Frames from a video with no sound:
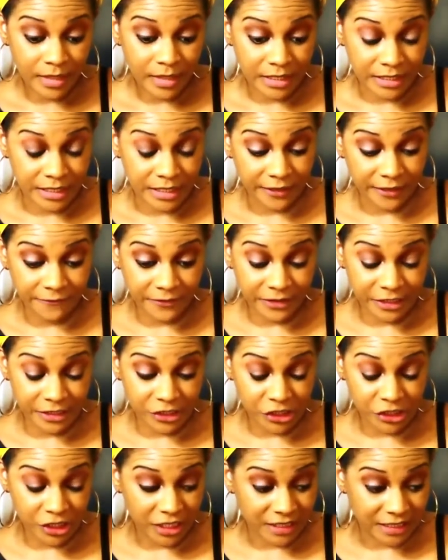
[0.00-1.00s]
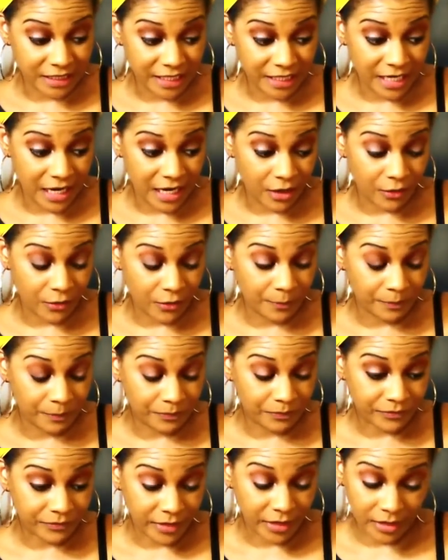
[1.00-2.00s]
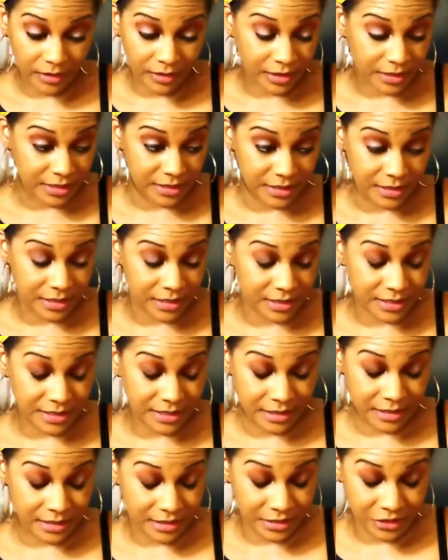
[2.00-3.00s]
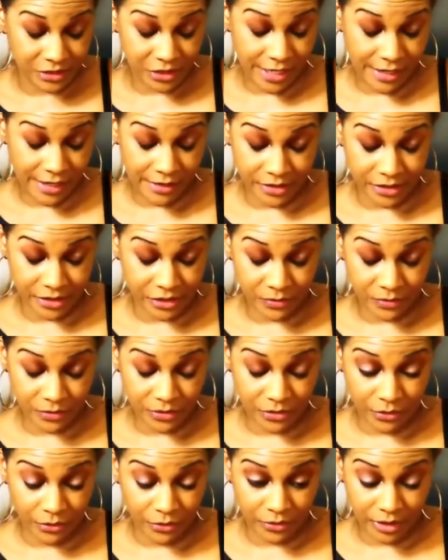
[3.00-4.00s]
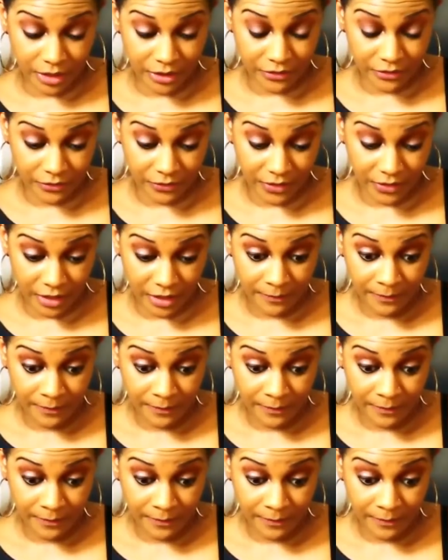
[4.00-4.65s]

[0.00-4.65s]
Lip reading: definitely check that out, because the extended child, it just was a whole nother thing